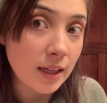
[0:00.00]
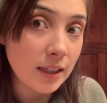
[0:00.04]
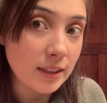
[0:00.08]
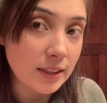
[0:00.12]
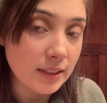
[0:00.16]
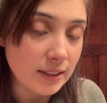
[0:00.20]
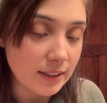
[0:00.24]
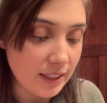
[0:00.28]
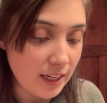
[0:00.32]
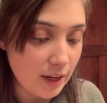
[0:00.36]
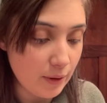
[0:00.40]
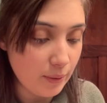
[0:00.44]

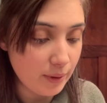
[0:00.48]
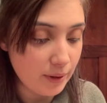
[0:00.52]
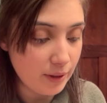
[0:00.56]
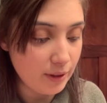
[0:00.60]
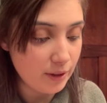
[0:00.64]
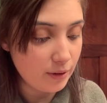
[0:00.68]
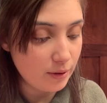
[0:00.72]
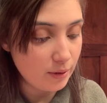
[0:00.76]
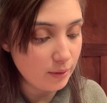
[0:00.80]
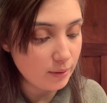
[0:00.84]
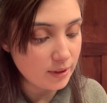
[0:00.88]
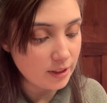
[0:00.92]
Now we're gonna
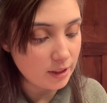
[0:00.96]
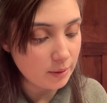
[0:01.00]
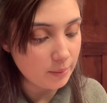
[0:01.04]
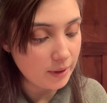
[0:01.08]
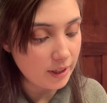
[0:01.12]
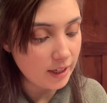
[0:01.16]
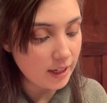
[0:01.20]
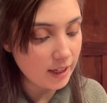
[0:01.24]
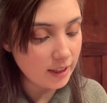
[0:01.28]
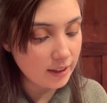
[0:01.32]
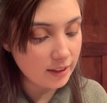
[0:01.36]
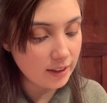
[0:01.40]
throw some
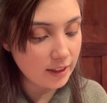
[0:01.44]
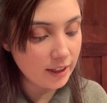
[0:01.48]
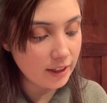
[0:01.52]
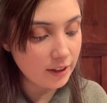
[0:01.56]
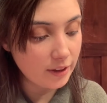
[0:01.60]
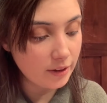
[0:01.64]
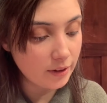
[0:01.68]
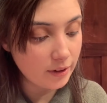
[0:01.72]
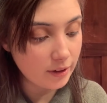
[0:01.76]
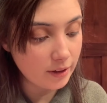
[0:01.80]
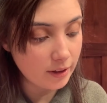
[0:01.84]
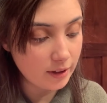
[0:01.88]

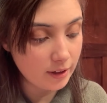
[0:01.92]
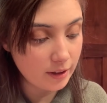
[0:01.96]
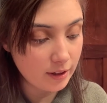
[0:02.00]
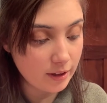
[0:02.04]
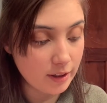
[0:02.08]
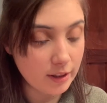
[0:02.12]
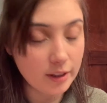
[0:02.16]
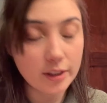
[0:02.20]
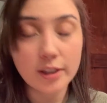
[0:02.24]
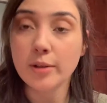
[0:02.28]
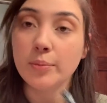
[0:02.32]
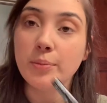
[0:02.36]
eyeliner
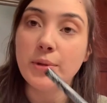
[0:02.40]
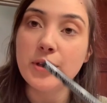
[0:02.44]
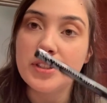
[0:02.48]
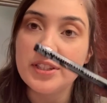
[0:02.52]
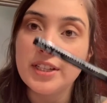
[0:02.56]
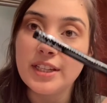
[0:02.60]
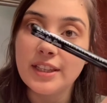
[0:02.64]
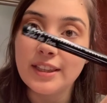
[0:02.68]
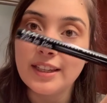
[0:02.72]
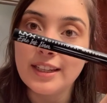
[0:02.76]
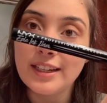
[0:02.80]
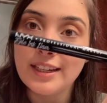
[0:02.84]
on. I'm
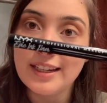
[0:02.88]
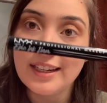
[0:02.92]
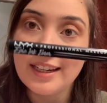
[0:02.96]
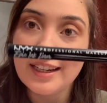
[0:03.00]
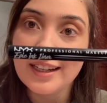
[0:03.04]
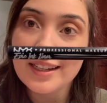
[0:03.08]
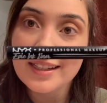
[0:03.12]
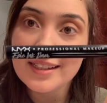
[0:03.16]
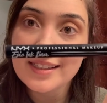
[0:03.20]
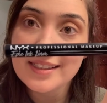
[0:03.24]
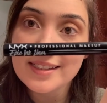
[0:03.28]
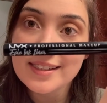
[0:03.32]
using the
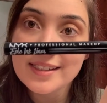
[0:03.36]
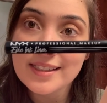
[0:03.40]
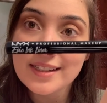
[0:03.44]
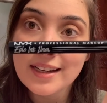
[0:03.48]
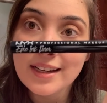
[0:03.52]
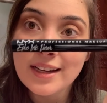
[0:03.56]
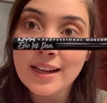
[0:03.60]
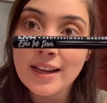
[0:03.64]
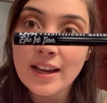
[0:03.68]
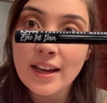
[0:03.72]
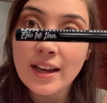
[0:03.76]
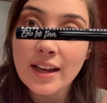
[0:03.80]
NYX
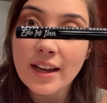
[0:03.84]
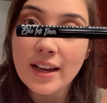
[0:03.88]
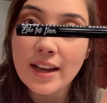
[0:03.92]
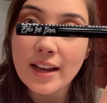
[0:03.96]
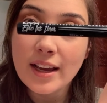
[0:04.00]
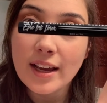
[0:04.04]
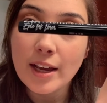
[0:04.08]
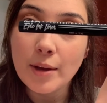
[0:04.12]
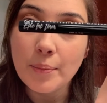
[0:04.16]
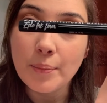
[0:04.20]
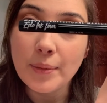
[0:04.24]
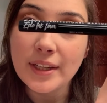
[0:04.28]

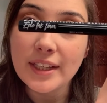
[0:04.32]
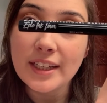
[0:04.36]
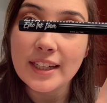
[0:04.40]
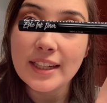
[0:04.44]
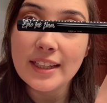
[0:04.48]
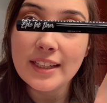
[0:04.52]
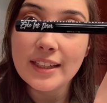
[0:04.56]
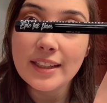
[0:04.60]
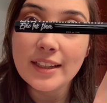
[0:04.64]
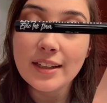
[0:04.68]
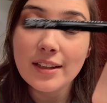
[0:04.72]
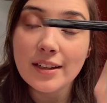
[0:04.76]
Epic
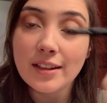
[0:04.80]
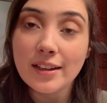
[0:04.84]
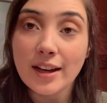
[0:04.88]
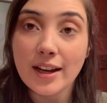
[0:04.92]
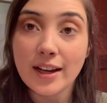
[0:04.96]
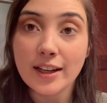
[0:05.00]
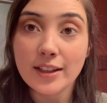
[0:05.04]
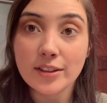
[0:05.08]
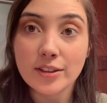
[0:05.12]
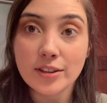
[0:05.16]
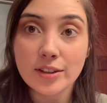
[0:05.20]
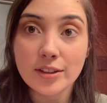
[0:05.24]
Ink
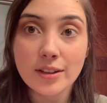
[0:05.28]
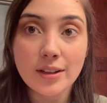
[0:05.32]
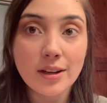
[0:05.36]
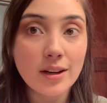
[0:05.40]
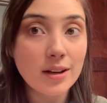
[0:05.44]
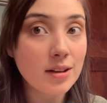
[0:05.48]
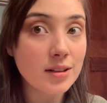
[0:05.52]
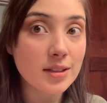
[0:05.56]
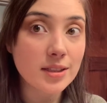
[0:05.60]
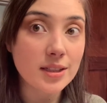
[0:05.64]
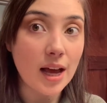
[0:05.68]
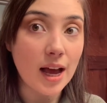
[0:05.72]
Liner.
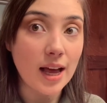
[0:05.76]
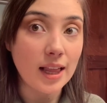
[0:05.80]
I